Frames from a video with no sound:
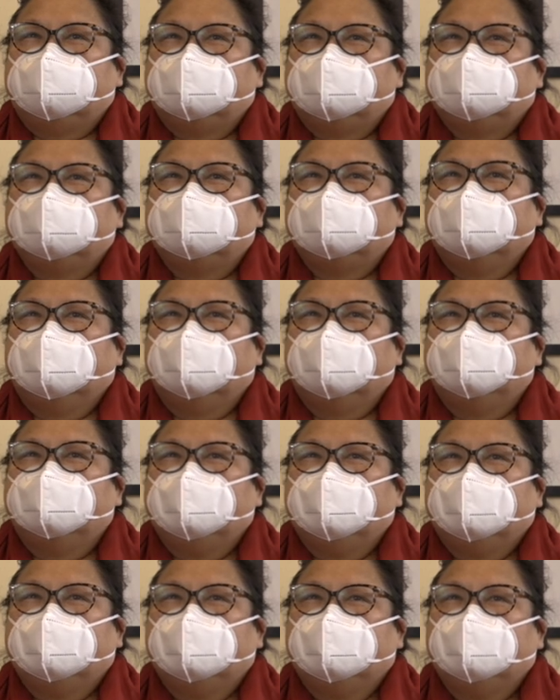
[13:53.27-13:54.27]
to not
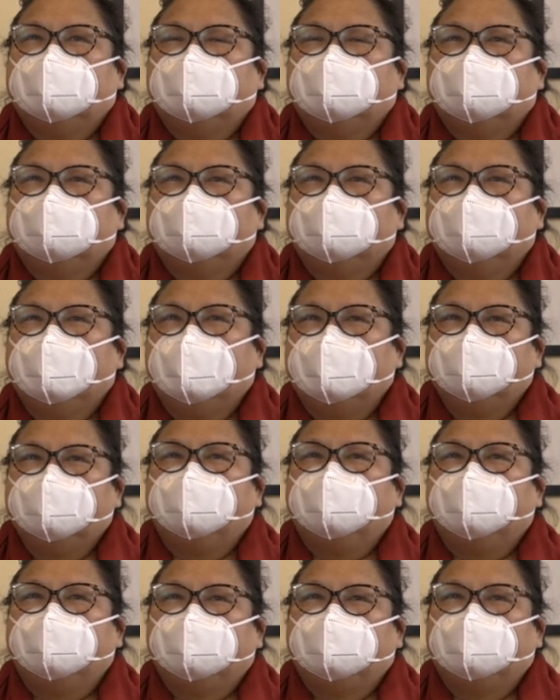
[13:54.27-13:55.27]
be
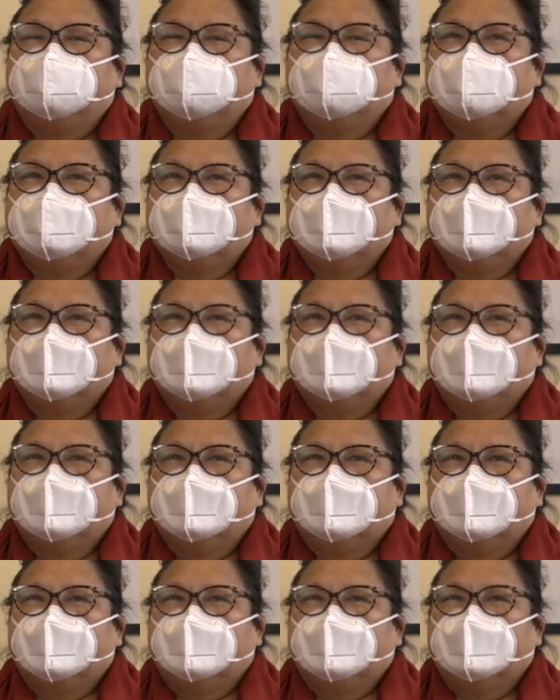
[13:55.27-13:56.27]
mindful
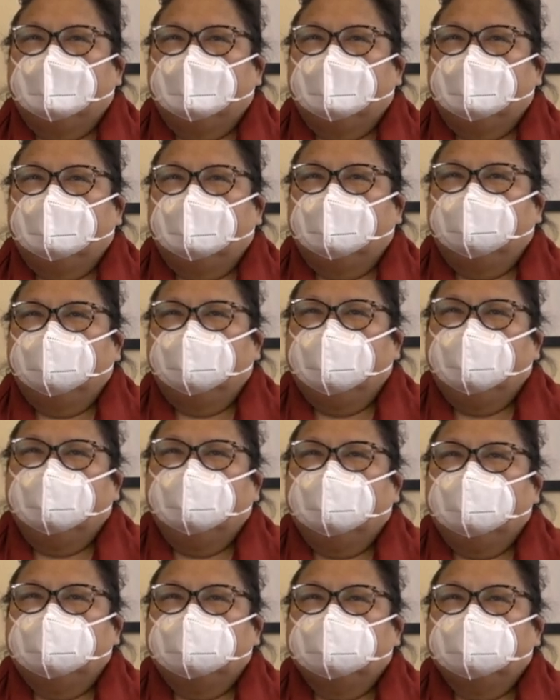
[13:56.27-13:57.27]
of
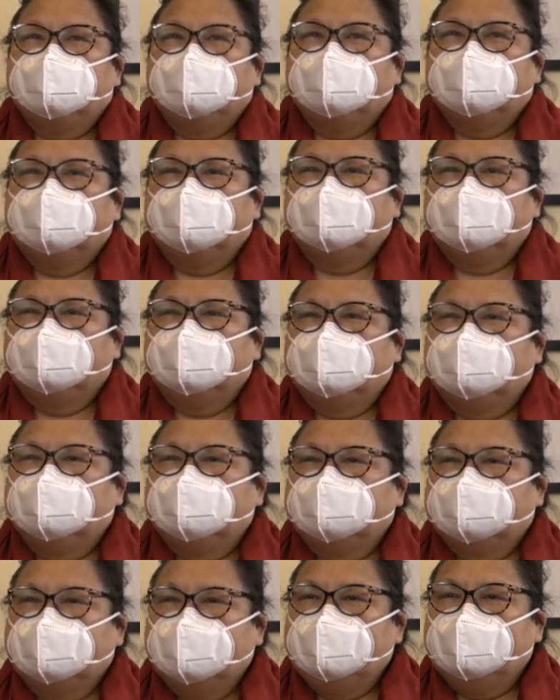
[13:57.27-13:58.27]
regulations in
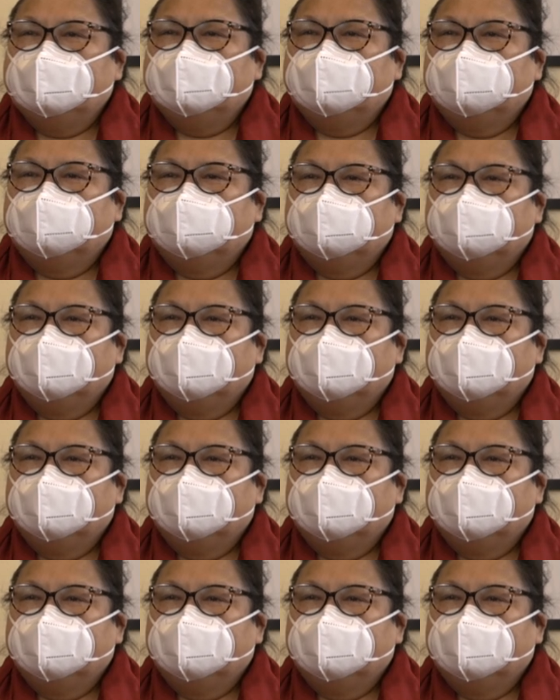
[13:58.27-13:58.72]
the state.